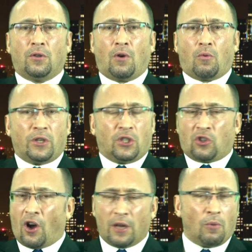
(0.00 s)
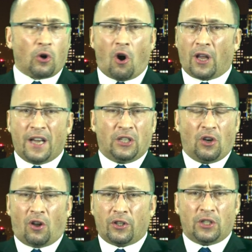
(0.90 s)
Are we just talking about all
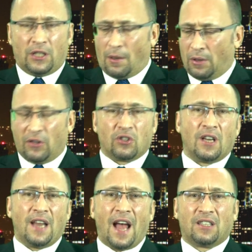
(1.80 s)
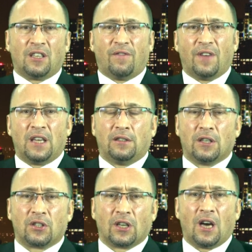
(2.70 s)
ideologies? I mean, there's a Nazi faith,
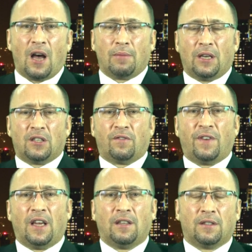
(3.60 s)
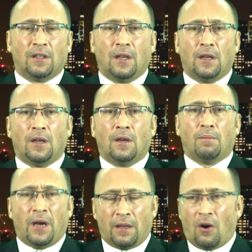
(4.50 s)
there's a communist faith.
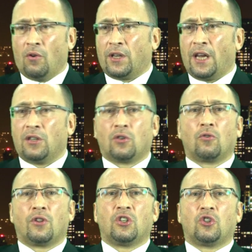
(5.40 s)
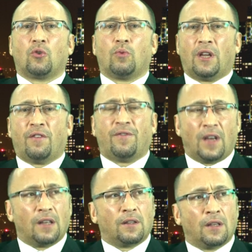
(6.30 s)
But okay, so the Sharia
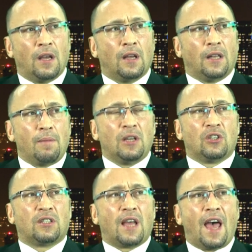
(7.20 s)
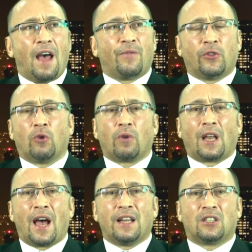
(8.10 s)
faith. Let me just add that the
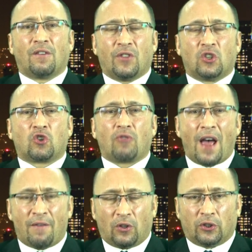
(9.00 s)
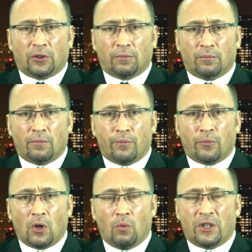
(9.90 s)
Reliance of the Traveler,
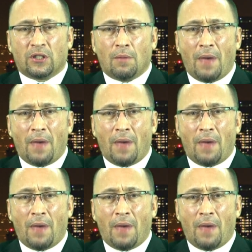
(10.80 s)
which is the